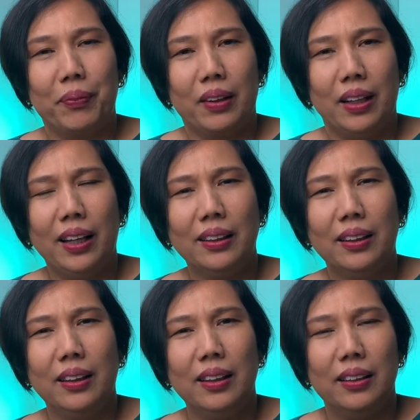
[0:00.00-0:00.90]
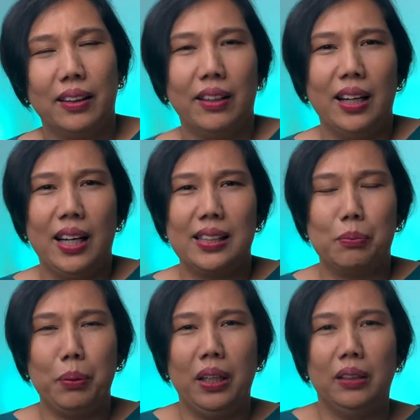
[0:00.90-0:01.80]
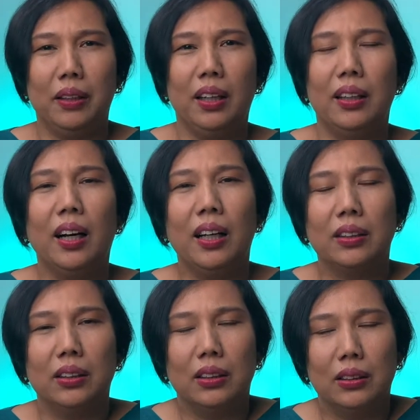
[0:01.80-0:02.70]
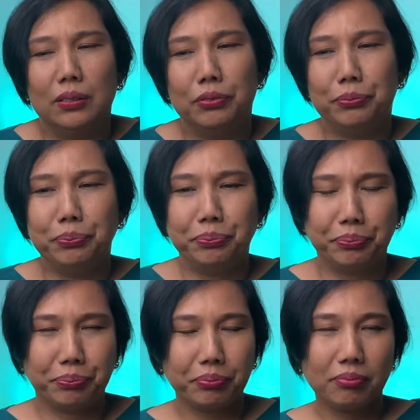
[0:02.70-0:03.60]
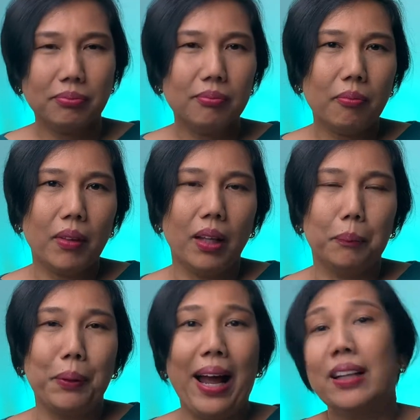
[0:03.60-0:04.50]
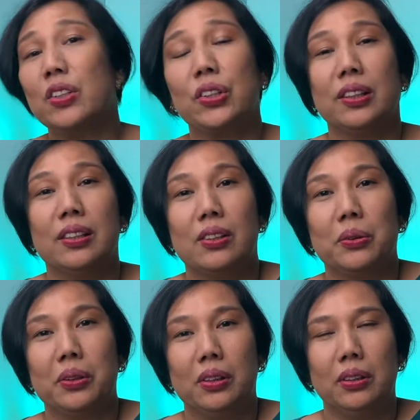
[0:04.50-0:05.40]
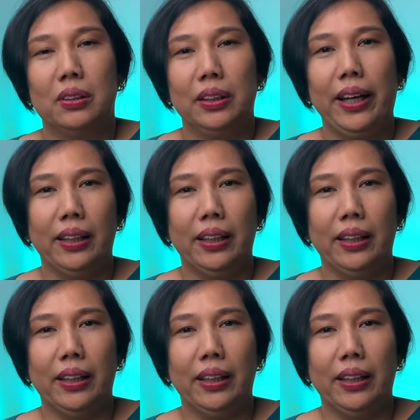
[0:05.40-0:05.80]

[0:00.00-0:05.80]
lately there has been a lot of branches or